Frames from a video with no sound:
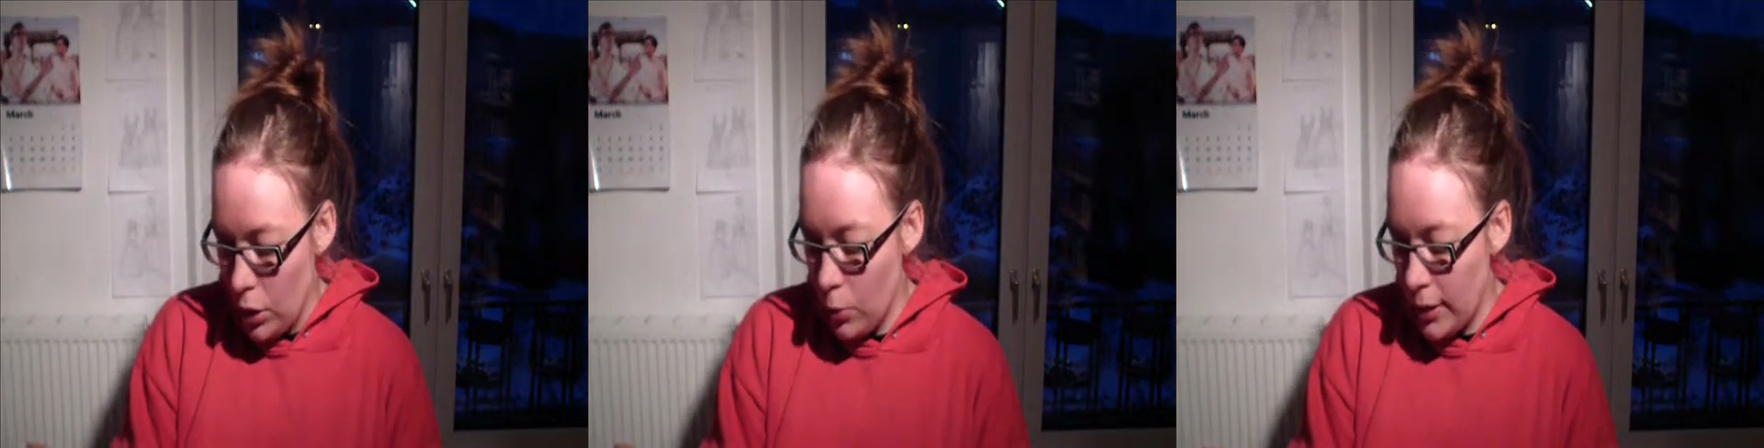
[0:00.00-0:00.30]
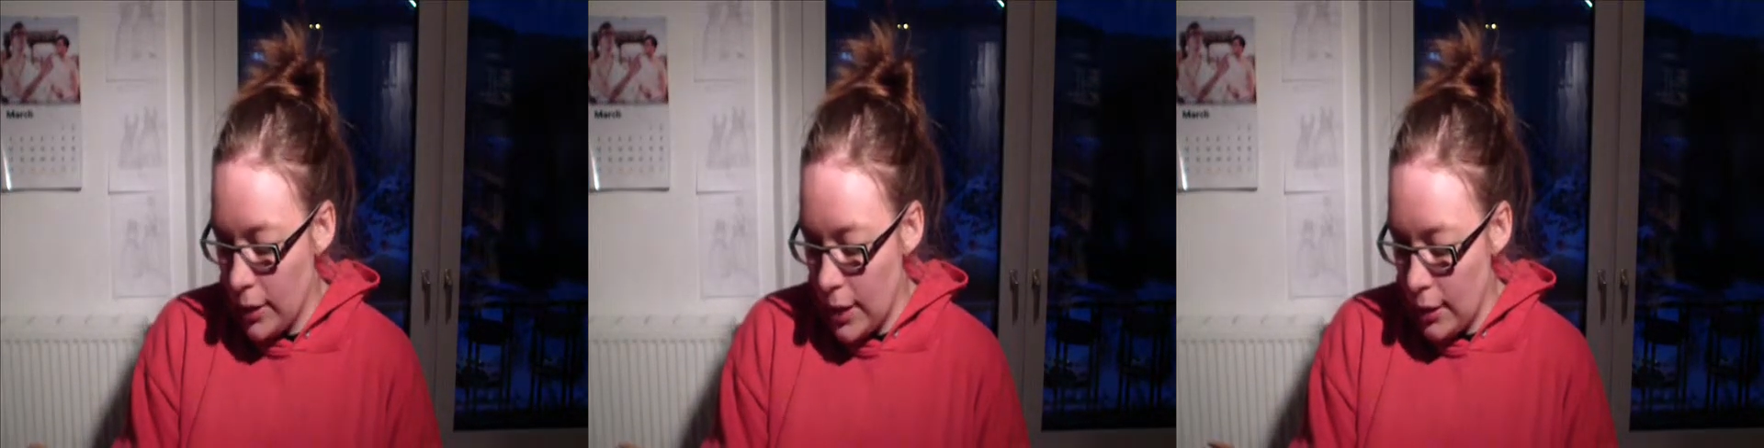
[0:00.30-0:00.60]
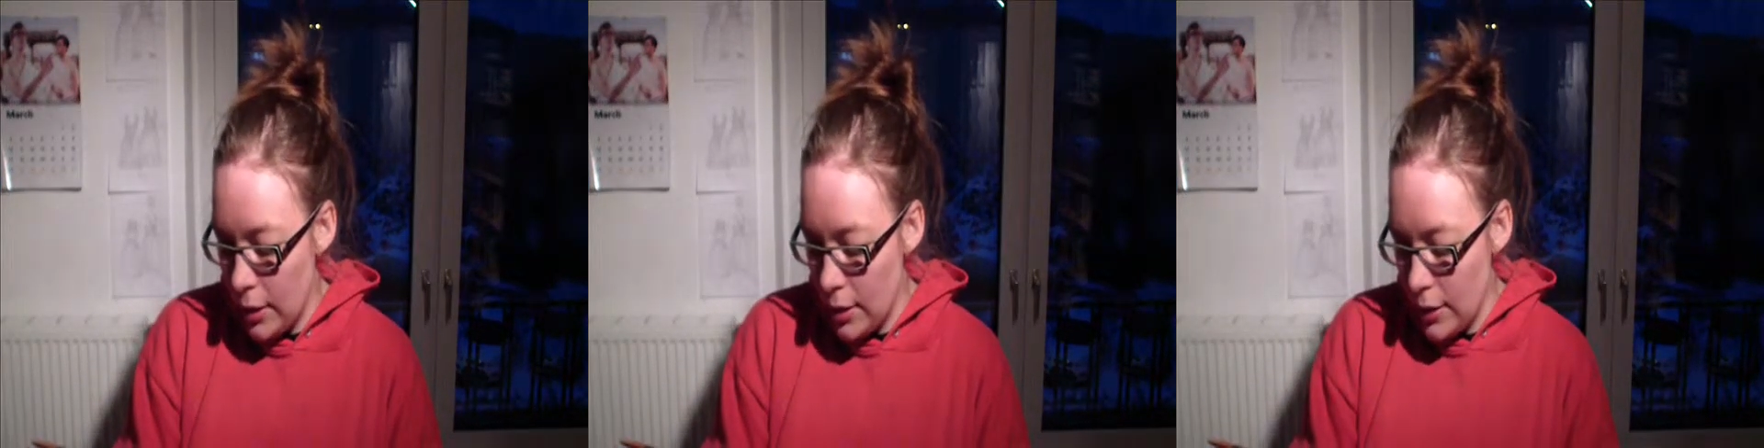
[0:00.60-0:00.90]
"You will
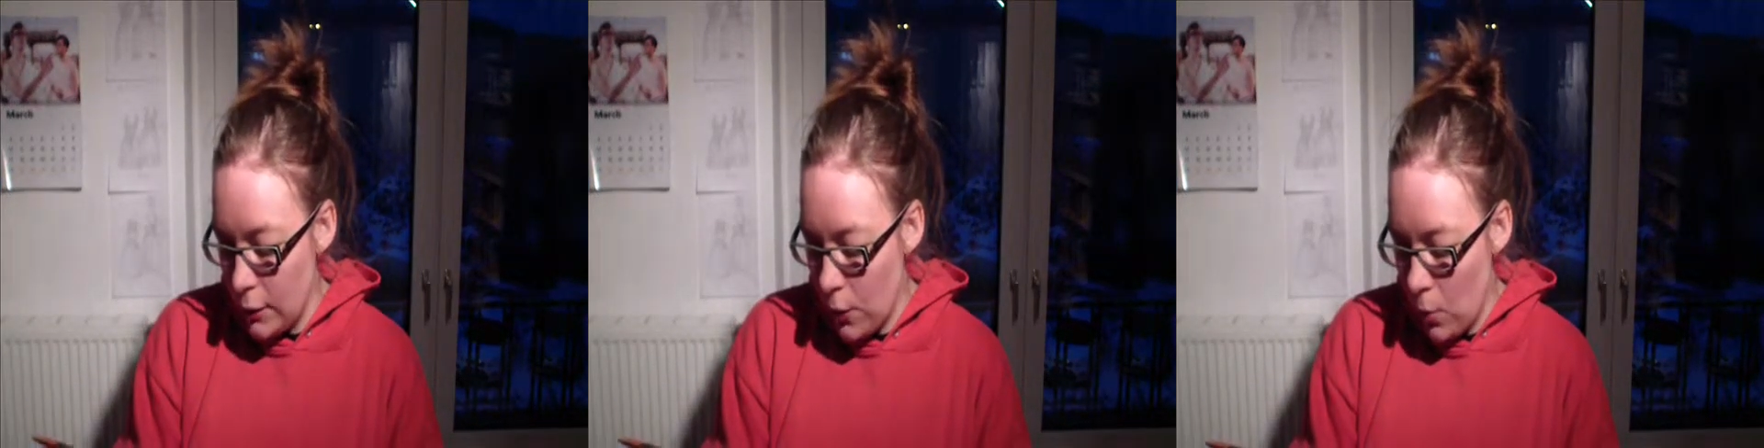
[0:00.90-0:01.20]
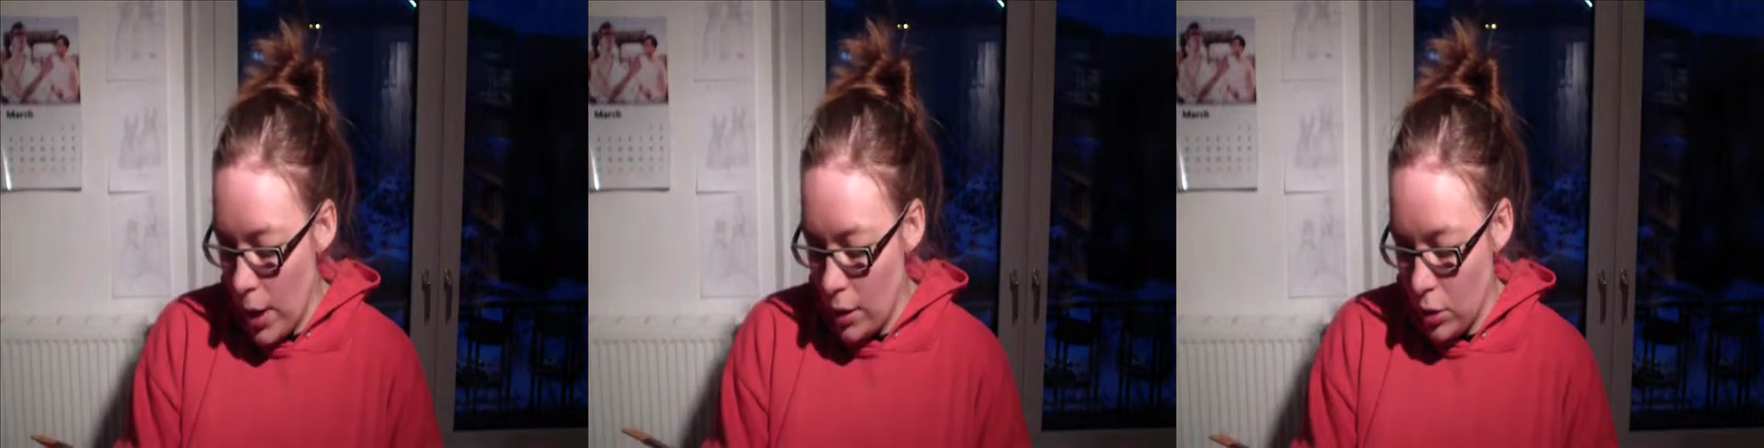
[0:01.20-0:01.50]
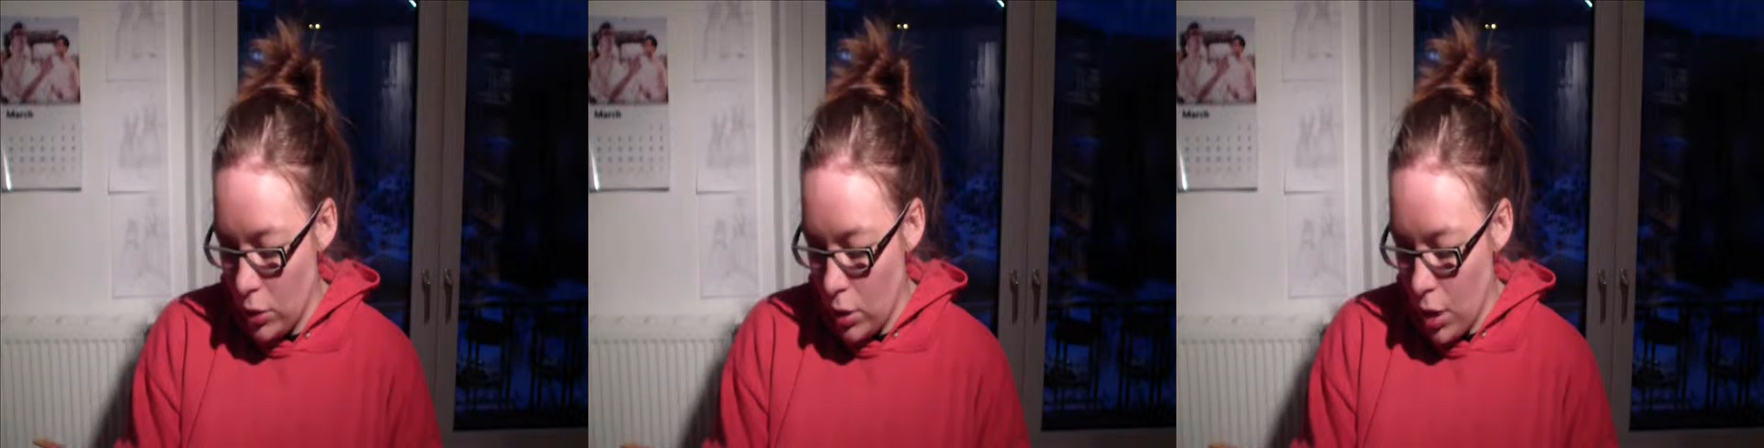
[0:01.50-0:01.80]
need this for
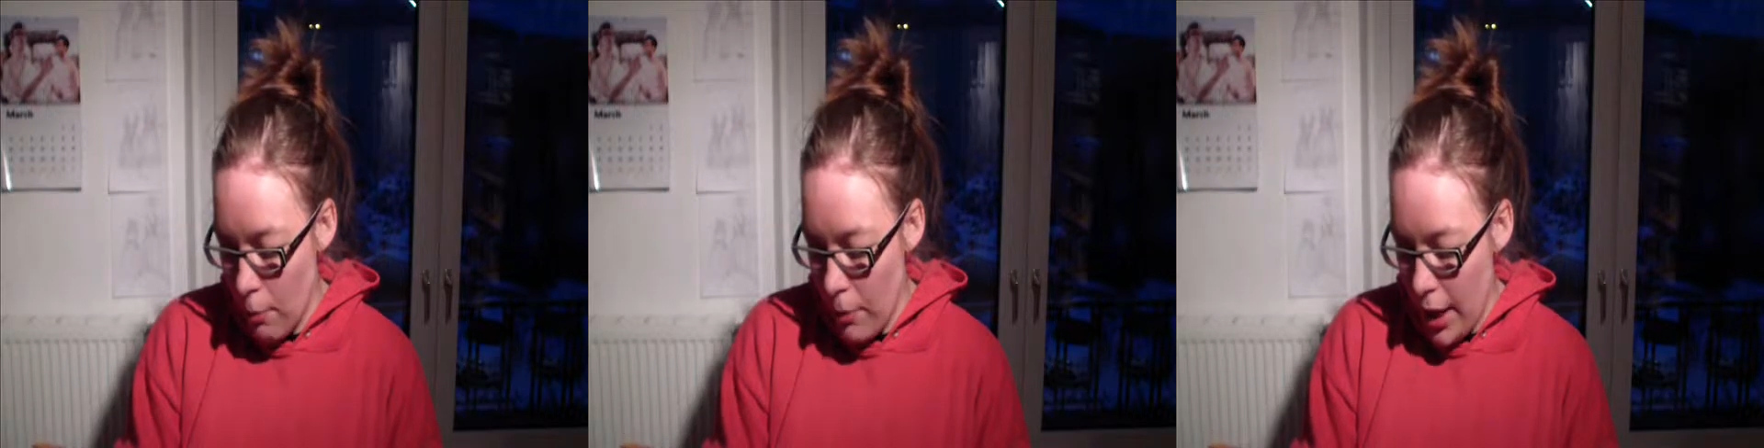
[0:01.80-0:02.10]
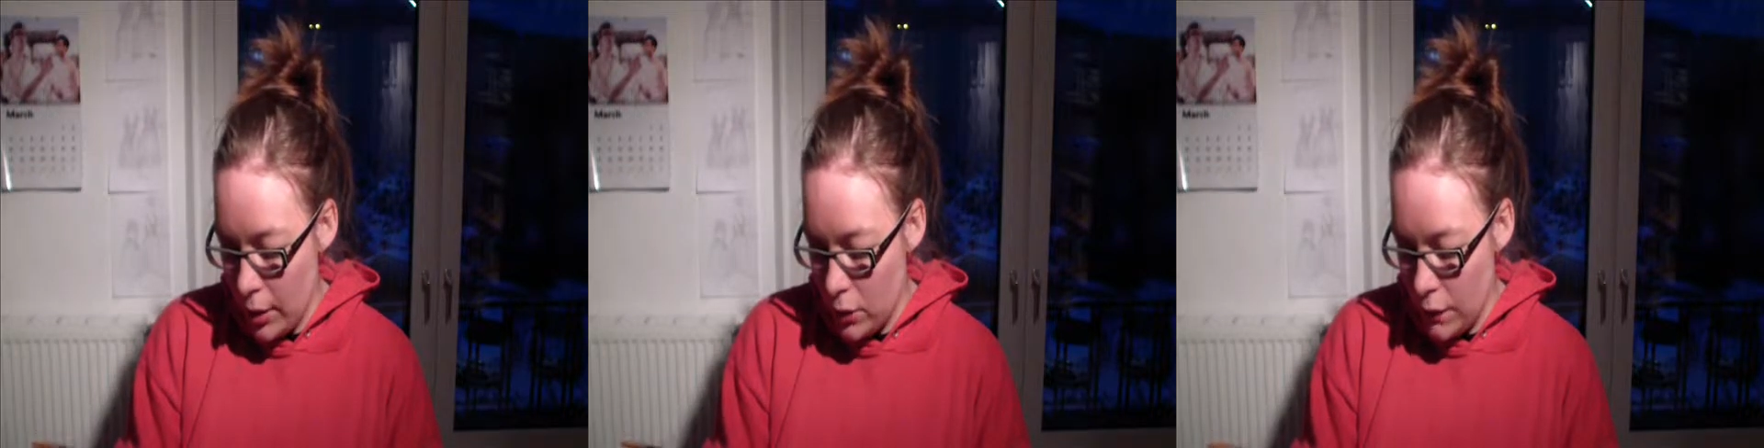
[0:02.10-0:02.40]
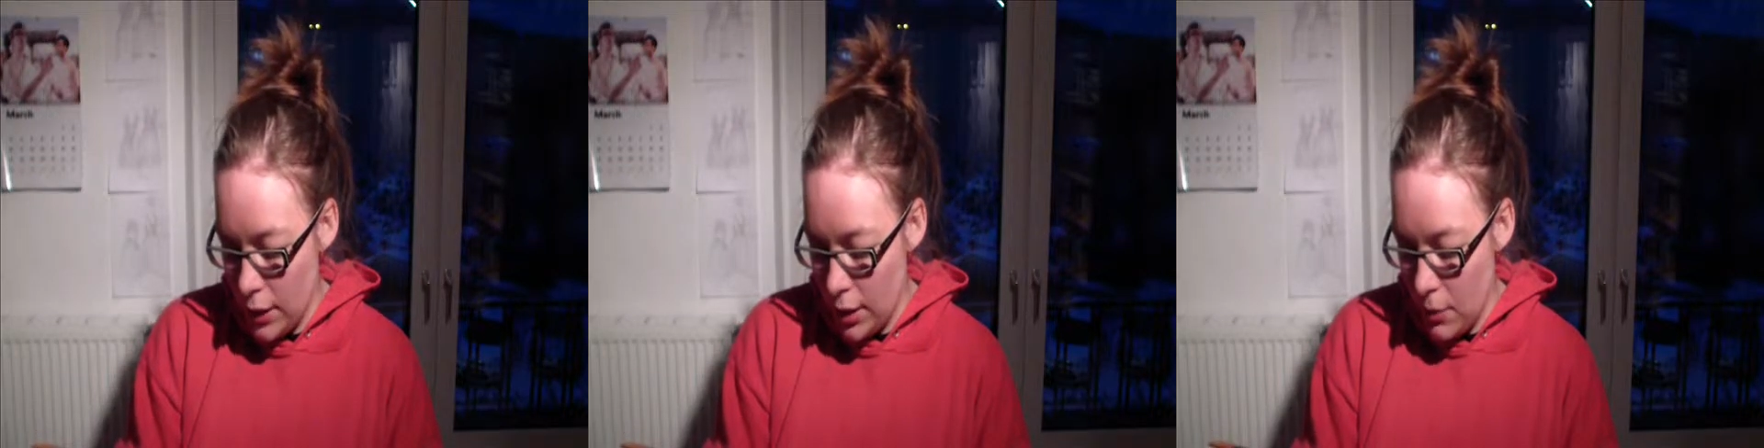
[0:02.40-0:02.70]
when you come back to
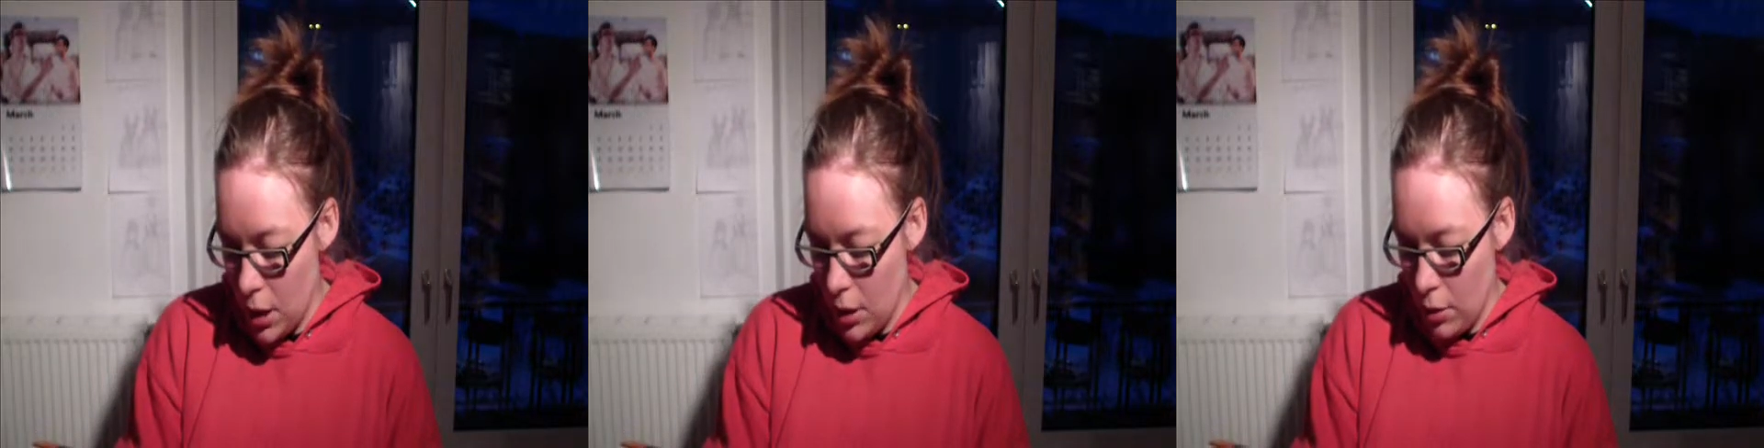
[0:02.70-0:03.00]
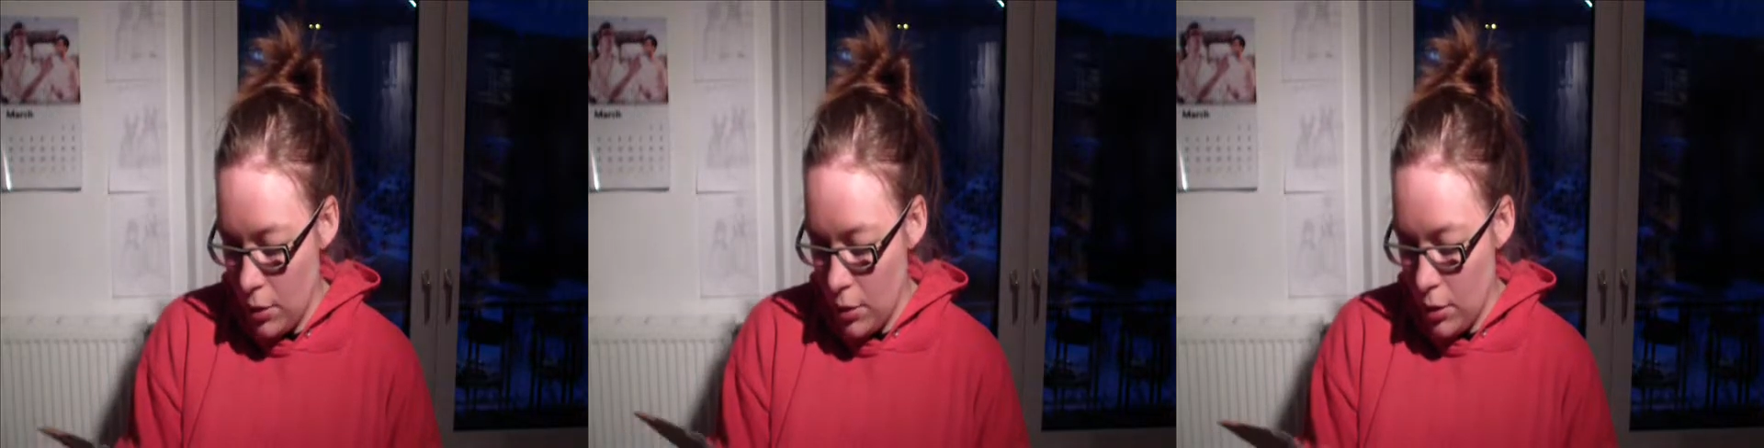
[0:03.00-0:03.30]
visit me.